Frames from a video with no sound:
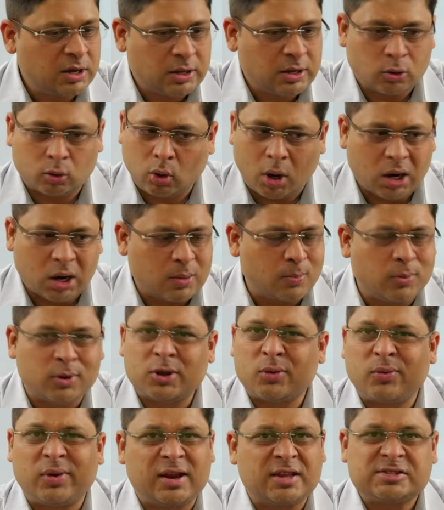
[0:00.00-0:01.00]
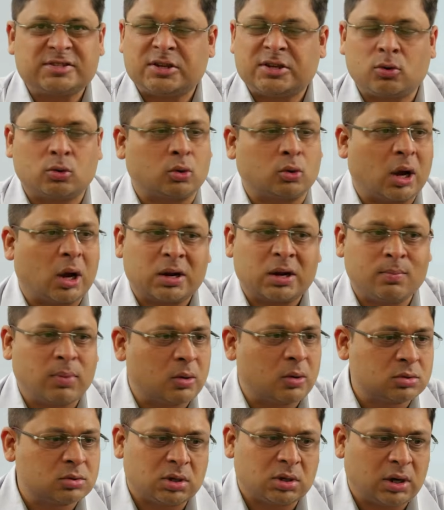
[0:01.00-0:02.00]
You talk about UNSC, you talk
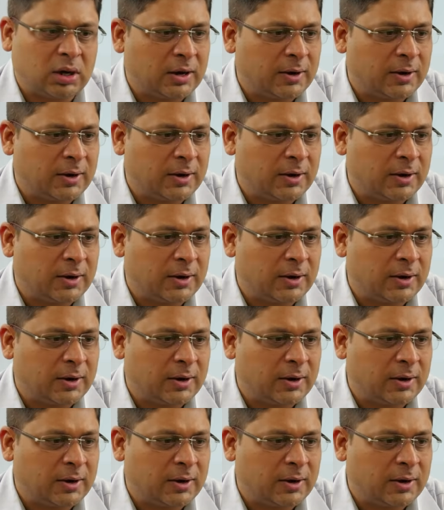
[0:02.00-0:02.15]
about